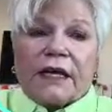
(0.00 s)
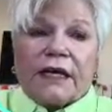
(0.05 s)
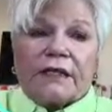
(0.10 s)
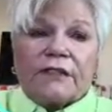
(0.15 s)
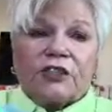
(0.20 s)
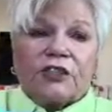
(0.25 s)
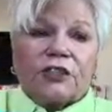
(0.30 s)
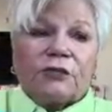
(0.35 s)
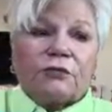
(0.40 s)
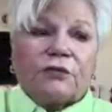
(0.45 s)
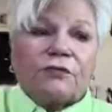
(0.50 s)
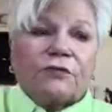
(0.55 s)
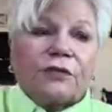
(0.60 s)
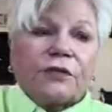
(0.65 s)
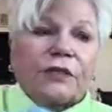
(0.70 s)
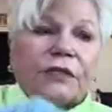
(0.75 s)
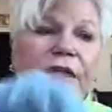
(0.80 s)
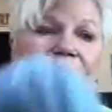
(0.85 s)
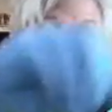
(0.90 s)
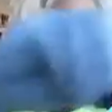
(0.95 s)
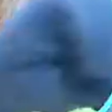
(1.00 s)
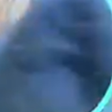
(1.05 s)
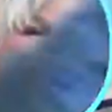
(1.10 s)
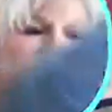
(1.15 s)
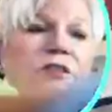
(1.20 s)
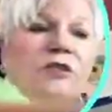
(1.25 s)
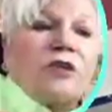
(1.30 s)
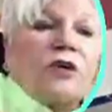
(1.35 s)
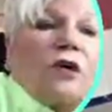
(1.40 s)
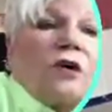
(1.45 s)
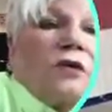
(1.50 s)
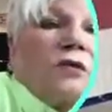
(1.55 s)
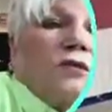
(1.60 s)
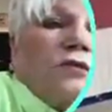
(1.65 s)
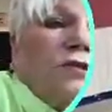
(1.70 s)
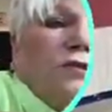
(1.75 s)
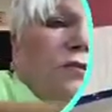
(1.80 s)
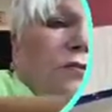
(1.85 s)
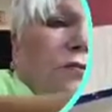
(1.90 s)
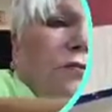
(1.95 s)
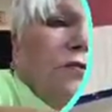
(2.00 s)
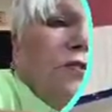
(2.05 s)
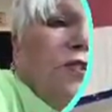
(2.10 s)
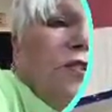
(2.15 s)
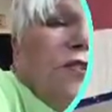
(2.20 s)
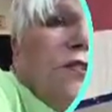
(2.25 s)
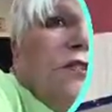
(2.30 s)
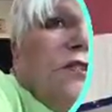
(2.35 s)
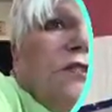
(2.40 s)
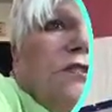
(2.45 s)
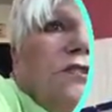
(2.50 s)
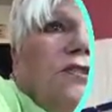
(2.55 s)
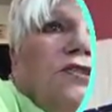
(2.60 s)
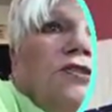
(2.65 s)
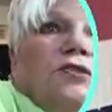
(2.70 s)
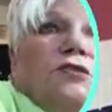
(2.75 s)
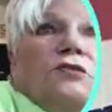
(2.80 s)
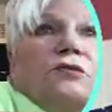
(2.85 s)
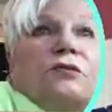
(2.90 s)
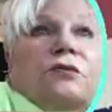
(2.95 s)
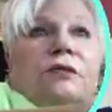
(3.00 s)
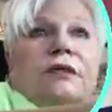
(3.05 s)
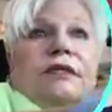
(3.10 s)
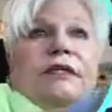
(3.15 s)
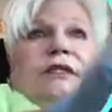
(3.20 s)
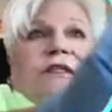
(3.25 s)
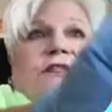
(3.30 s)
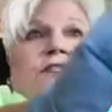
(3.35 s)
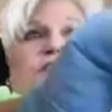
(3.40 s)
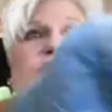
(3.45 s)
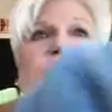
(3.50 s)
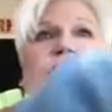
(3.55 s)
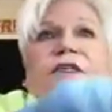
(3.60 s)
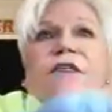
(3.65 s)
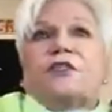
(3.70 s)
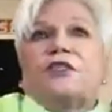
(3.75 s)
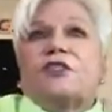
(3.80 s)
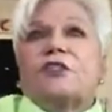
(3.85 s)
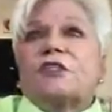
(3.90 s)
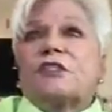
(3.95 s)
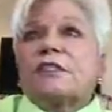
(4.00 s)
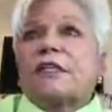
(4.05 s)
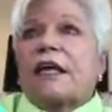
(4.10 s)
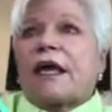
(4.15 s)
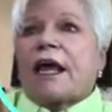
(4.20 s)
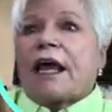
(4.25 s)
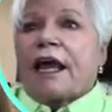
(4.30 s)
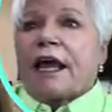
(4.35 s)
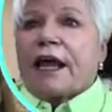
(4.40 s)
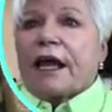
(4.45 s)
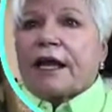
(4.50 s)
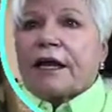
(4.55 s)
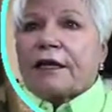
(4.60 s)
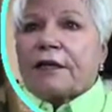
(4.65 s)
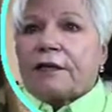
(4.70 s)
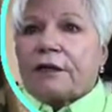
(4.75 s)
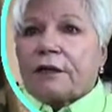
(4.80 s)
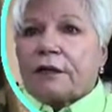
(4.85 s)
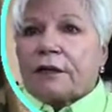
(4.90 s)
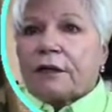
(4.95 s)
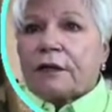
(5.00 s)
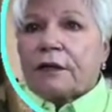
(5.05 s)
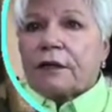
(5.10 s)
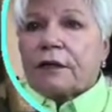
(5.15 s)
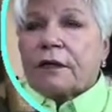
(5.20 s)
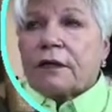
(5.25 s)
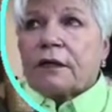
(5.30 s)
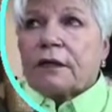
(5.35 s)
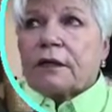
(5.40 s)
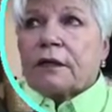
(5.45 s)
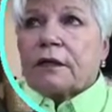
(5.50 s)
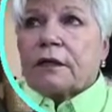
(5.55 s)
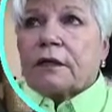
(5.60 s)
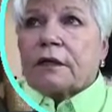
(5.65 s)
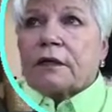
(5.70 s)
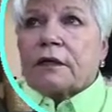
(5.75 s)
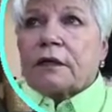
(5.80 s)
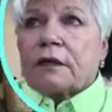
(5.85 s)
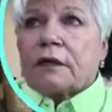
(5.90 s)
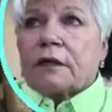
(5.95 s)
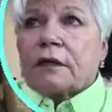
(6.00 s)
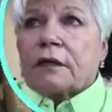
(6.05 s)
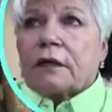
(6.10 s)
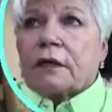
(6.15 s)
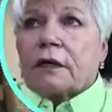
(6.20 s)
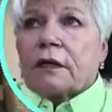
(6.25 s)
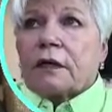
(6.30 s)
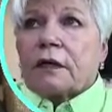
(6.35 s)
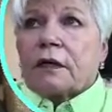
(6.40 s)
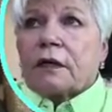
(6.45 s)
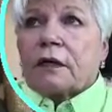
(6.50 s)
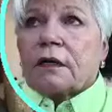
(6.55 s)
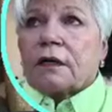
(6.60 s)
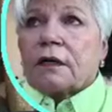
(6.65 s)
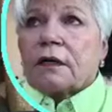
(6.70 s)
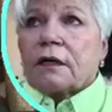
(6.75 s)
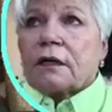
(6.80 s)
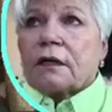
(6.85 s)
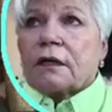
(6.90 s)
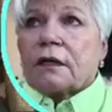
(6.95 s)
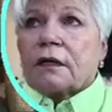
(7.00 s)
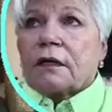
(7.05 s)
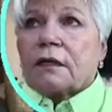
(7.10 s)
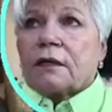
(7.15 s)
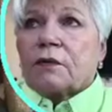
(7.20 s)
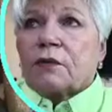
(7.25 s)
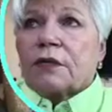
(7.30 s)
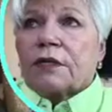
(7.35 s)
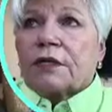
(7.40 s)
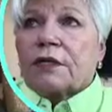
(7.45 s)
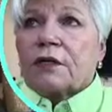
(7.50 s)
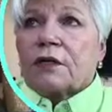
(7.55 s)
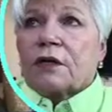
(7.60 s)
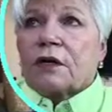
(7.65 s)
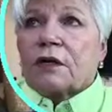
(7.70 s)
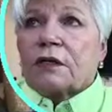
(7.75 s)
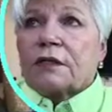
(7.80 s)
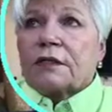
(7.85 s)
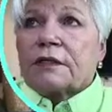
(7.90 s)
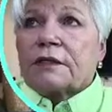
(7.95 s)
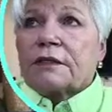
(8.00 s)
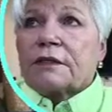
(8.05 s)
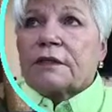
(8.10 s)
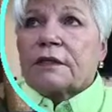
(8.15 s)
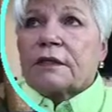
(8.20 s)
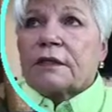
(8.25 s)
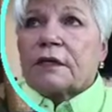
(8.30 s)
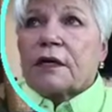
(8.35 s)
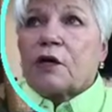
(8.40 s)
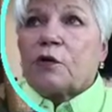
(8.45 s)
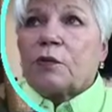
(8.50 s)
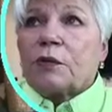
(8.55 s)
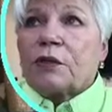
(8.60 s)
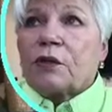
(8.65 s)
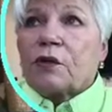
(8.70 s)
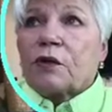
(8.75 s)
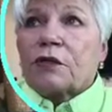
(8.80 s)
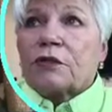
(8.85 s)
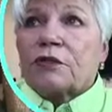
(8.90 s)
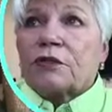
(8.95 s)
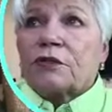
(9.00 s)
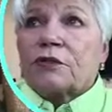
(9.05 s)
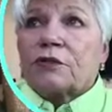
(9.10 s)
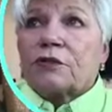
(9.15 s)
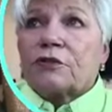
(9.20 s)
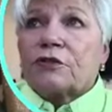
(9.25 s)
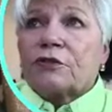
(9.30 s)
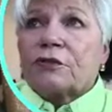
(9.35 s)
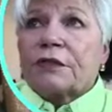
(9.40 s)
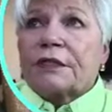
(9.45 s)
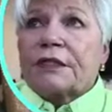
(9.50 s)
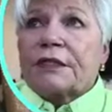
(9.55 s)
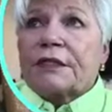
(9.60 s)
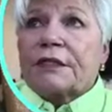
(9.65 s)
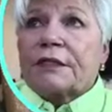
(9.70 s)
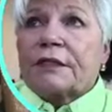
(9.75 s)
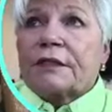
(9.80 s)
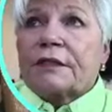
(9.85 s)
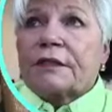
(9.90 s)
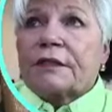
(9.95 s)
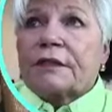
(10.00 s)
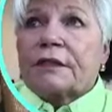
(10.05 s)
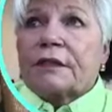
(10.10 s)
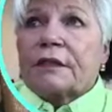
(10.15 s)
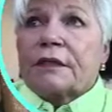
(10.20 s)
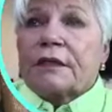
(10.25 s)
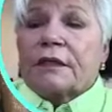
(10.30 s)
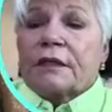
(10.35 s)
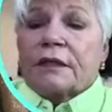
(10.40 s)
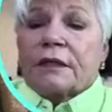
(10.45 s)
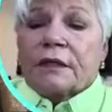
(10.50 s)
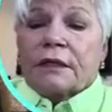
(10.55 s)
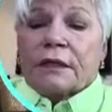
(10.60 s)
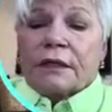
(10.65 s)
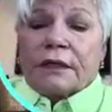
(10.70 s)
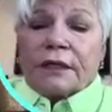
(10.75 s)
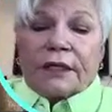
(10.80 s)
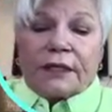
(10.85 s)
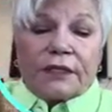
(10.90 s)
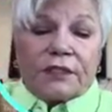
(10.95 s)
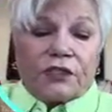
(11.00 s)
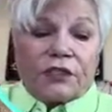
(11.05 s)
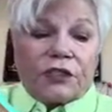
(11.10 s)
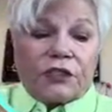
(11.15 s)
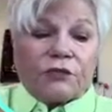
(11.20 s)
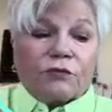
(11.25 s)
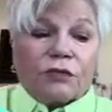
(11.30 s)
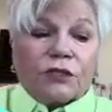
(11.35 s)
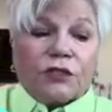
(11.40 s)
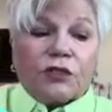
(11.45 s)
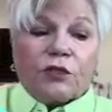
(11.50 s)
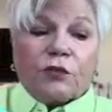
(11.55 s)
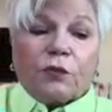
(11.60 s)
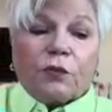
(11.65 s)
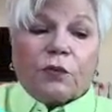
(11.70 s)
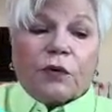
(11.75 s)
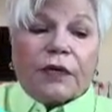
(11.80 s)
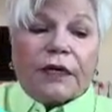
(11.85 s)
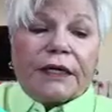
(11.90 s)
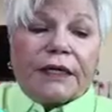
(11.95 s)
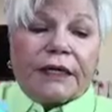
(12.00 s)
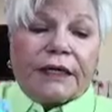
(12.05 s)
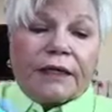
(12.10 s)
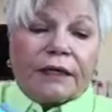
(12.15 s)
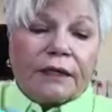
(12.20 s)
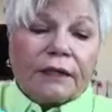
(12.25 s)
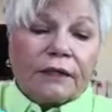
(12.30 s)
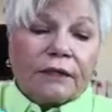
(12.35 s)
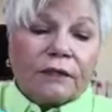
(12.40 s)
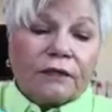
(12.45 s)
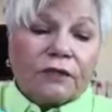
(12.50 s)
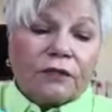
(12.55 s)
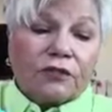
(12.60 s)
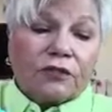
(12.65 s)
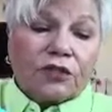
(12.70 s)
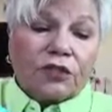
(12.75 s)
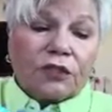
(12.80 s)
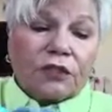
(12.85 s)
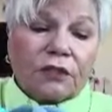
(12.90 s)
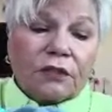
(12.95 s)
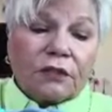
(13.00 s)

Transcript: she was very nice to talk to. She's new, and she had just had, what do you call it, open heart surgery, and she's recuperating. So she